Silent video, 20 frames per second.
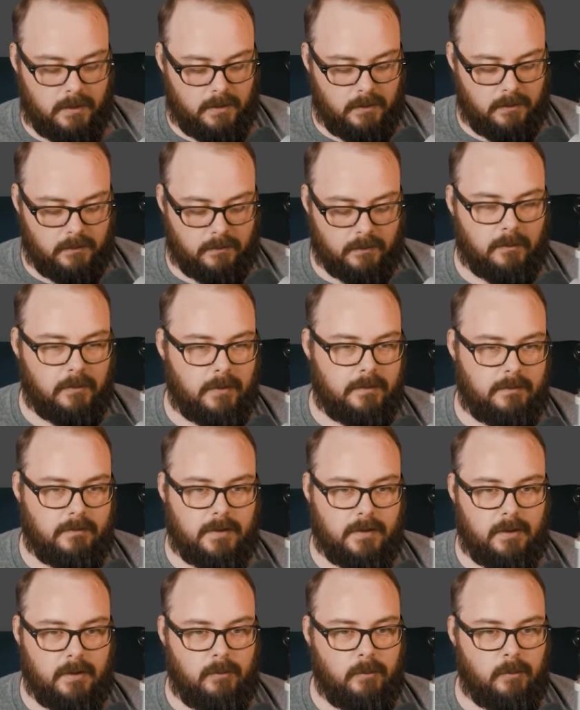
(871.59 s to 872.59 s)
So let's
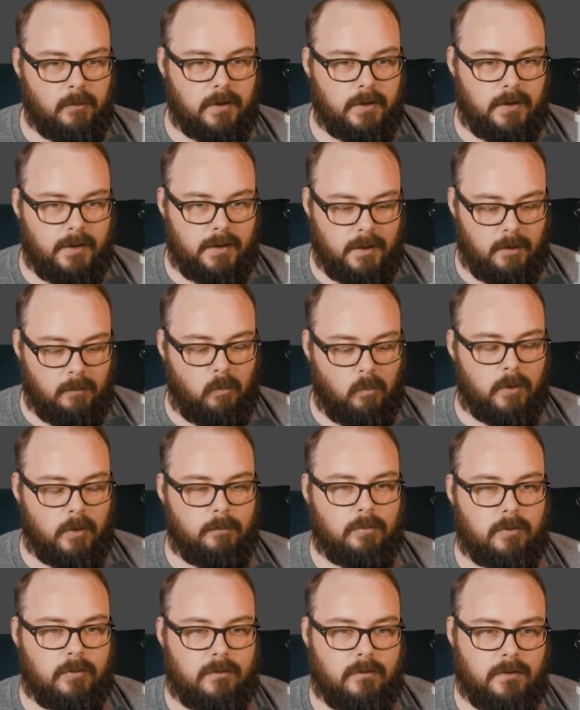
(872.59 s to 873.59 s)
say we want to keep
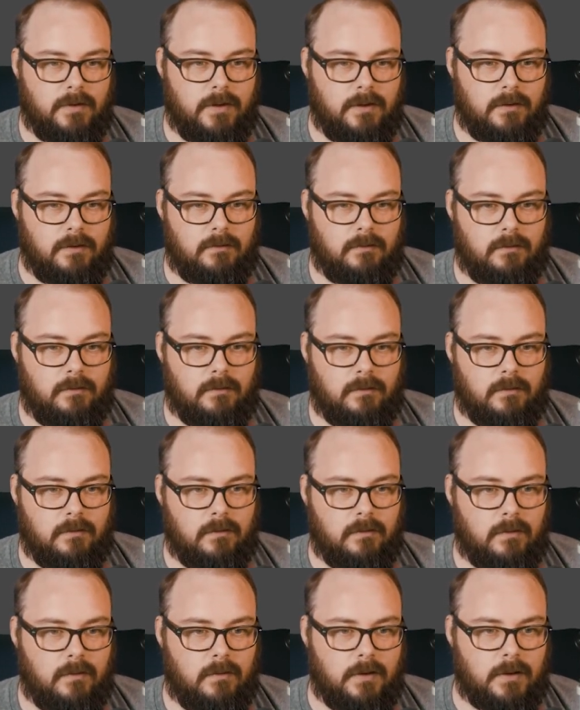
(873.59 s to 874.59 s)
1%,
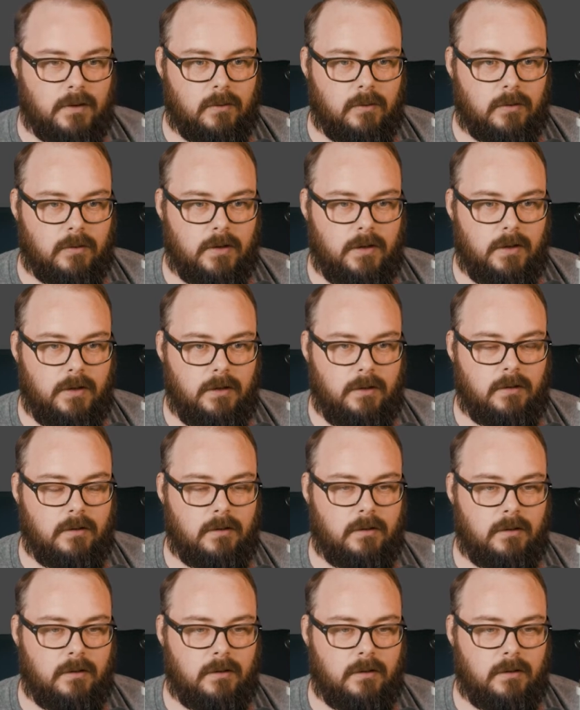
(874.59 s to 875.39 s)
click OK.